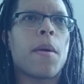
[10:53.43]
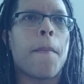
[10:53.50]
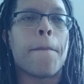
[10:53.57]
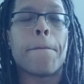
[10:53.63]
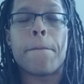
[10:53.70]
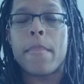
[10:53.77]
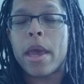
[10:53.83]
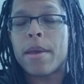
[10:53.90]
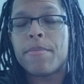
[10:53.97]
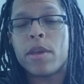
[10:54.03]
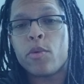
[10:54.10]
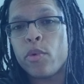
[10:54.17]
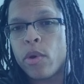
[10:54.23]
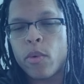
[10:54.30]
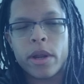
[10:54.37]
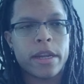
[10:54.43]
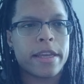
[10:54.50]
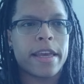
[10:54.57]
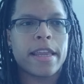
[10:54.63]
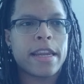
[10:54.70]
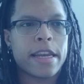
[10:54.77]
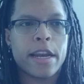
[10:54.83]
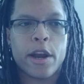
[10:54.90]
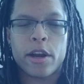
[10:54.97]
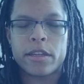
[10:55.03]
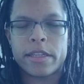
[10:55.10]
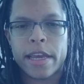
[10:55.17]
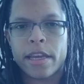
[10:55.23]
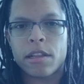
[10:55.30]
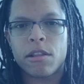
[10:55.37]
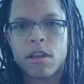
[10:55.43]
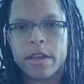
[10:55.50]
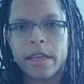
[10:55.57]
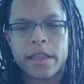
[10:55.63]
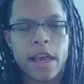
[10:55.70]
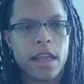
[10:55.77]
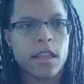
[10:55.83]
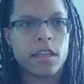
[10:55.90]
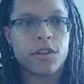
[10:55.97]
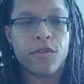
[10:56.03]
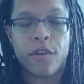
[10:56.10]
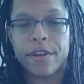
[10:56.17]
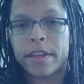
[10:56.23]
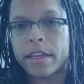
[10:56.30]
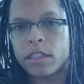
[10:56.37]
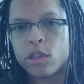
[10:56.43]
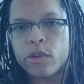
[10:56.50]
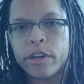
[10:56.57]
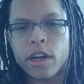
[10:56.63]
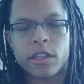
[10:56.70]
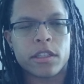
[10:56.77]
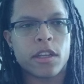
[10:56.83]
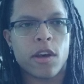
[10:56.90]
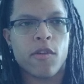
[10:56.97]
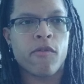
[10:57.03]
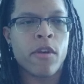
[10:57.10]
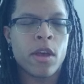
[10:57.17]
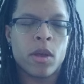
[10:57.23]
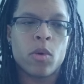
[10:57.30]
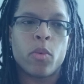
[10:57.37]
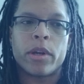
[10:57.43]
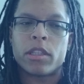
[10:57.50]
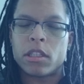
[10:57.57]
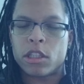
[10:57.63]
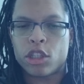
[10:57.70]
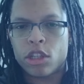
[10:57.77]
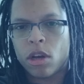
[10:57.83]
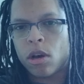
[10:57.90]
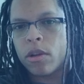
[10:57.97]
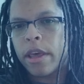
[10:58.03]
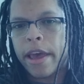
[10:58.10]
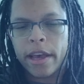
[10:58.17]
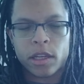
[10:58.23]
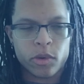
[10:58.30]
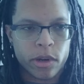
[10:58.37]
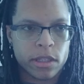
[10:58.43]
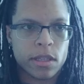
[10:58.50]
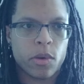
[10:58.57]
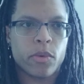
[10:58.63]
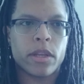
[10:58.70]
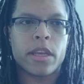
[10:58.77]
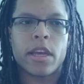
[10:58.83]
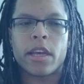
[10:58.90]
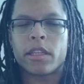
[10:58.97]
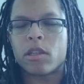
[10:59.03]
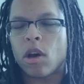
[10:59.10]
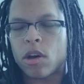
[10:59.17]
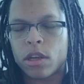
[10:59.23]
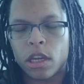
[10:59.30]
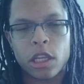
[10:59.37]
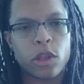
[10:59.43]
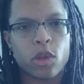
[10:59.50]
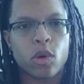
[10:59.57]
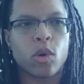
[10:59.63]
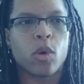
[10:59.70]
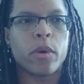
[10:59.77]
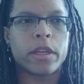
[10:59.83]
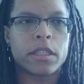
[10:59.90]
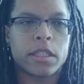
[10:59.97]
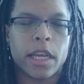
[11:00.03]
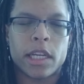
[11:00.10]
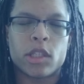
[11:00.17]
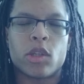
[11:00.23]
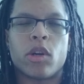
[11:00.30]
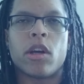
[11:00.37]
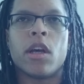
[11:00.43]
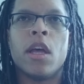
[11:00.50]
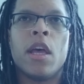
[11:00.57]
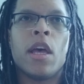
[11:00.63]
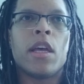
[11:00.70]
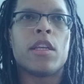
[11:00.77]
Maybe we want to get in there and take a look at that Lisfranc injury ourselves. What is the show? The X-rays that we get, talking it through, etc.